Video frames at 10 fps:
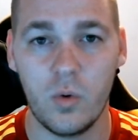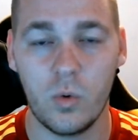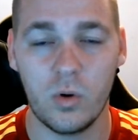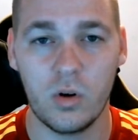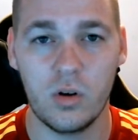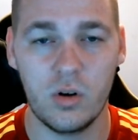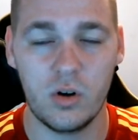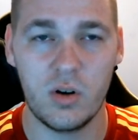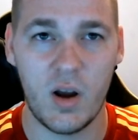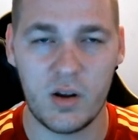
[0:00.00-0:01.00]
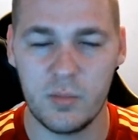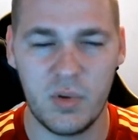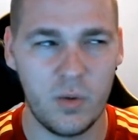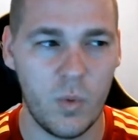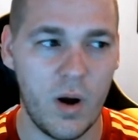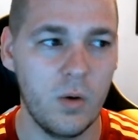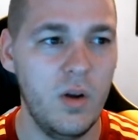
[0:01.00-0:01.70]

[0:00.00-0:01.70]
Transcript: or not computer. Wow.